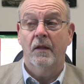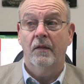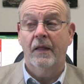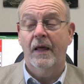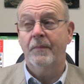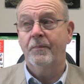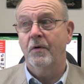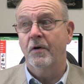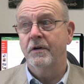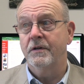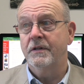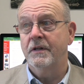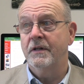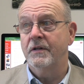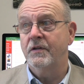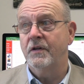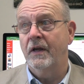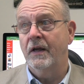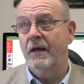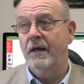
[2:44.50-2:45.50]
That person
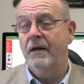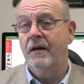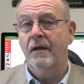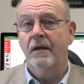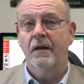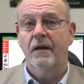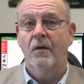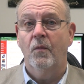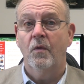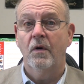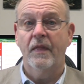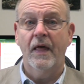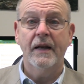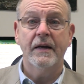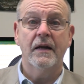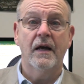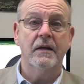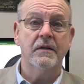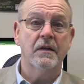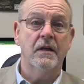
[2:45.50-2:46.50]
said, "Well,
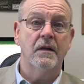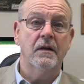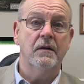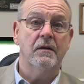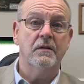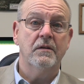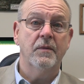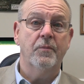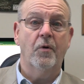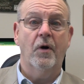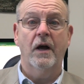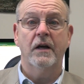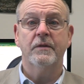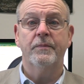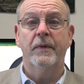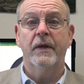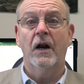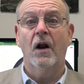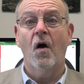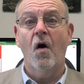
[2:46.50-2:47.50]
that doesn't surprise
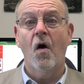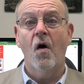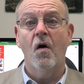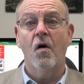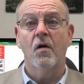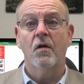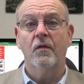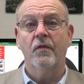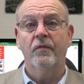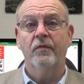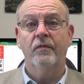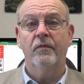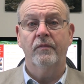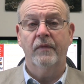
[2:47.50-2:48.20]
me at all.